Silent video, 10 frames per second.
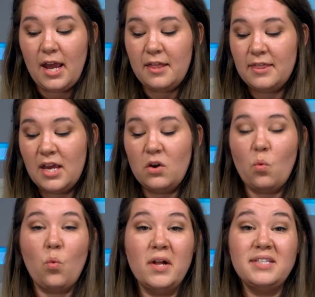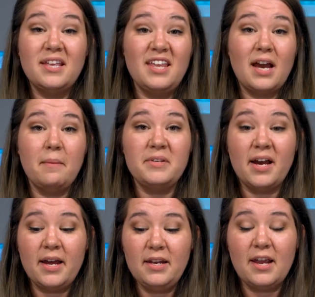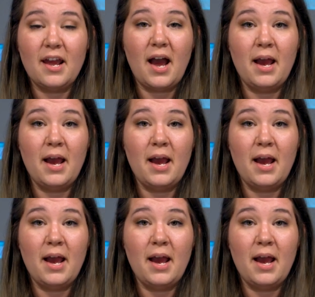And then once I think I'm done,